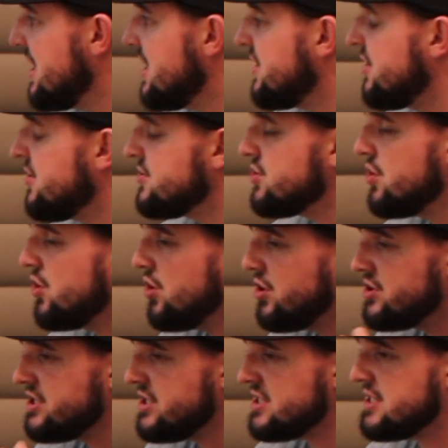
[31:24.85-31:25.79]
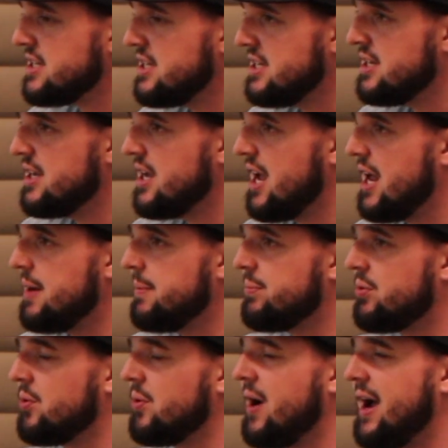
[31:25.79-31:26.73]
there's urgency and
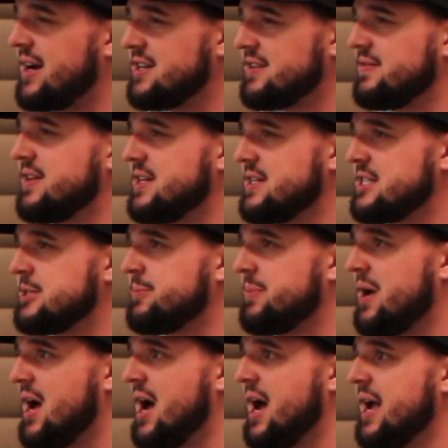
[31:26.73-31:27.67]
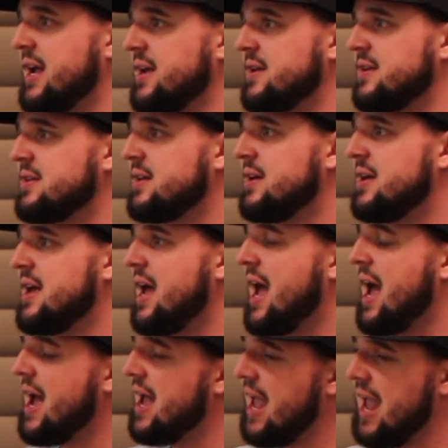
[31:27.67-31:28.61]
proactiveness behind
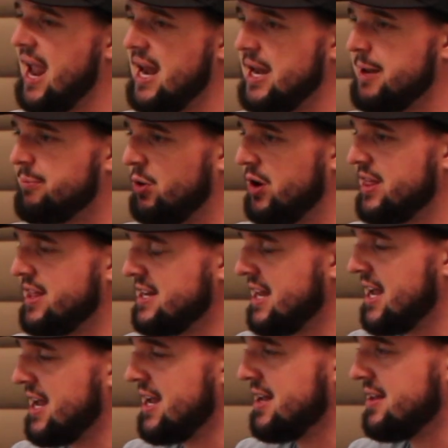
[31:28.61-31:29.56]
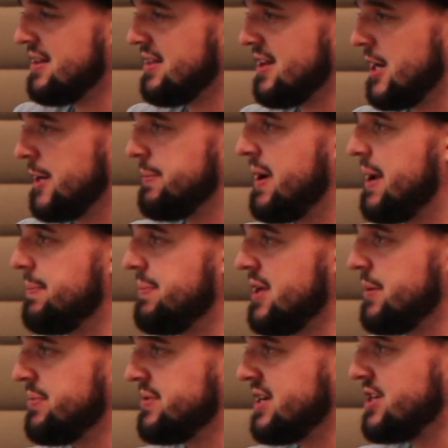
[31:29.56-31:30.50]
at any point of the day, there might be a
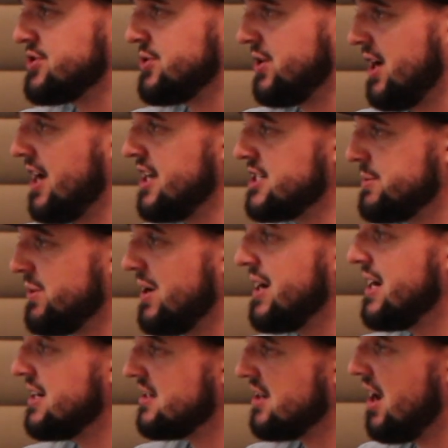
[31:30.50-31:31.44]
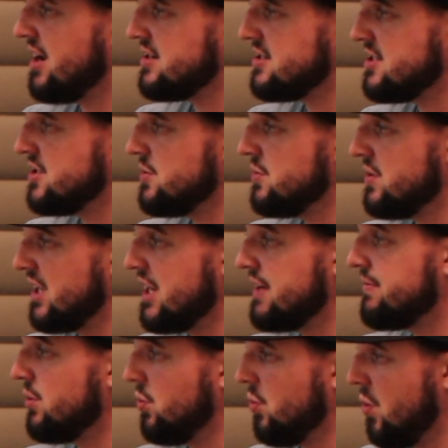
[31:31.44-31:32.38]
potential customer I need to talk to or
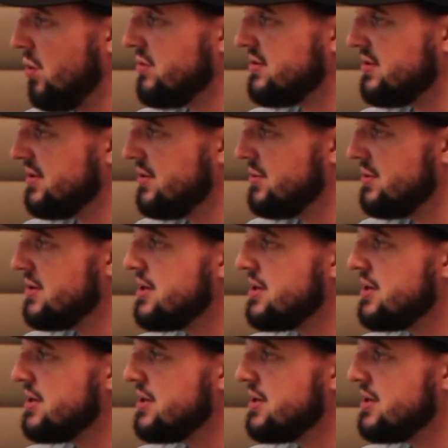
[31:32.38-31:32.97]
give a quote to.